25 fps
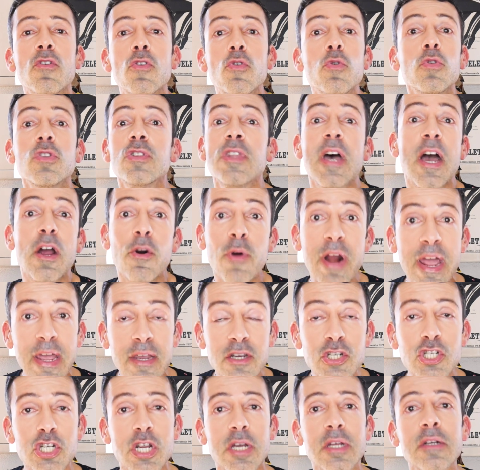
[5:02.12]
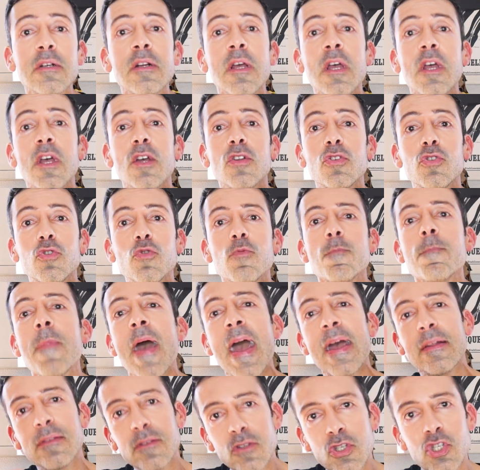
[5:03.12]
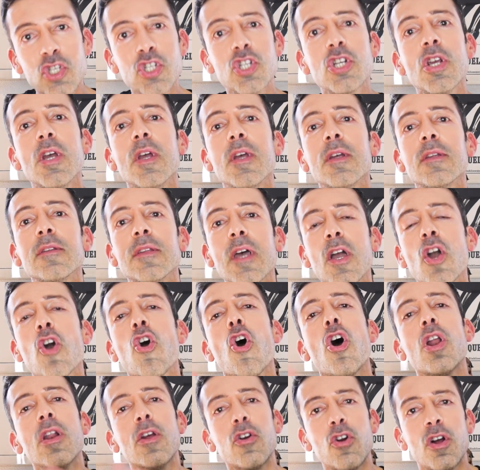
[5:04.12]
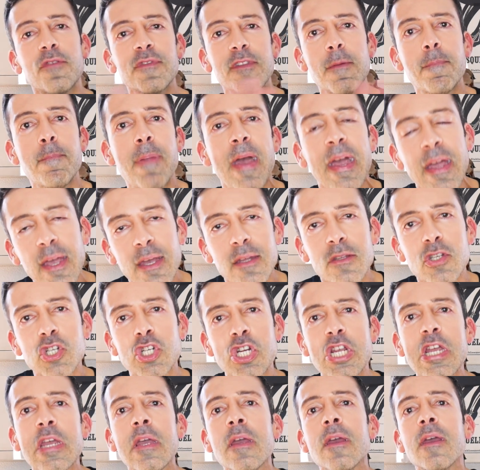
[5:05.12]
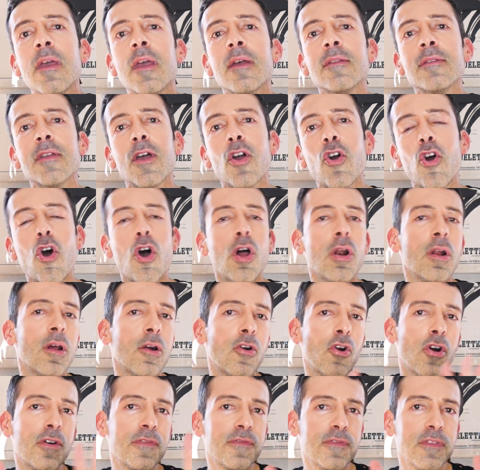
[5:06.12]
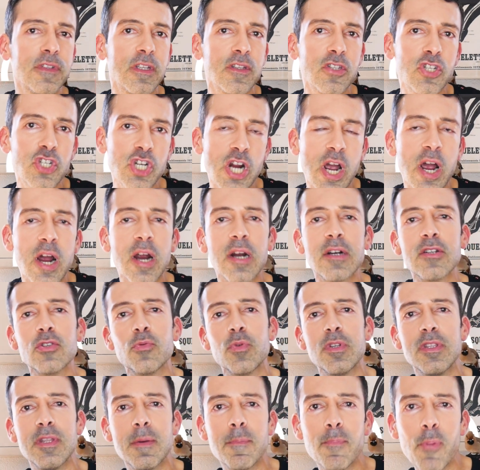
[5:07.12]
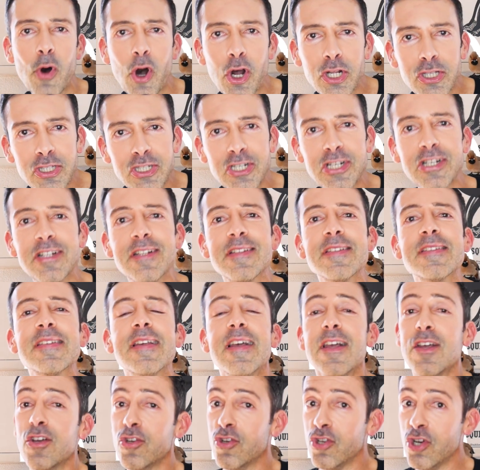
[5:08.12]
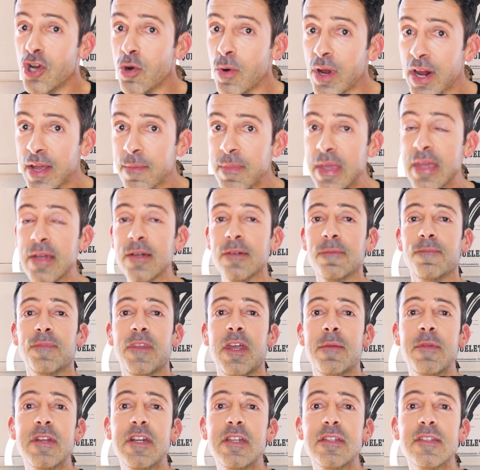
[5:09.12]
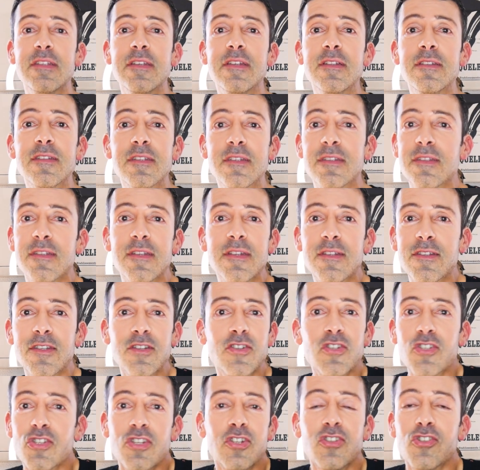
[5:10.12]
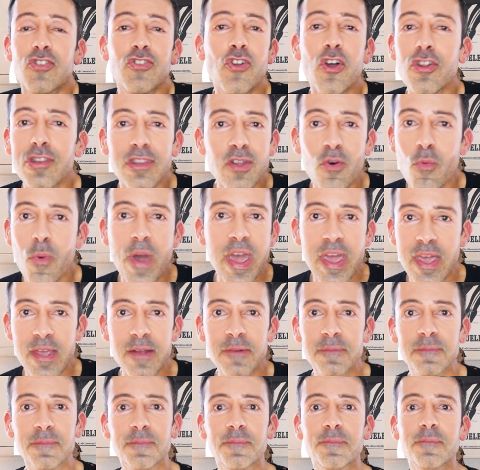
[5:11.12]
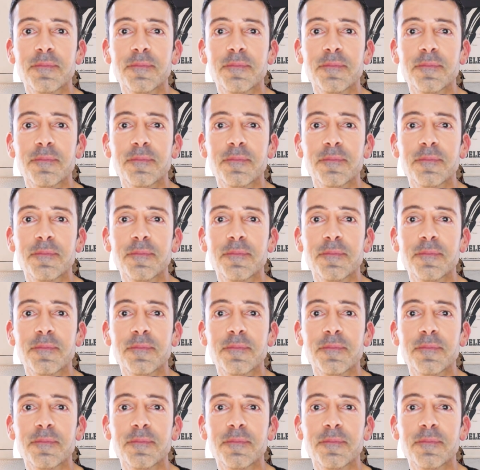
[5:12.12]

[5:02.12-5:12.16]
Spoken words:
good direction to match the color of the packaging and the color of the jars with the bottles. You know what I mean? I mean, it's not the way.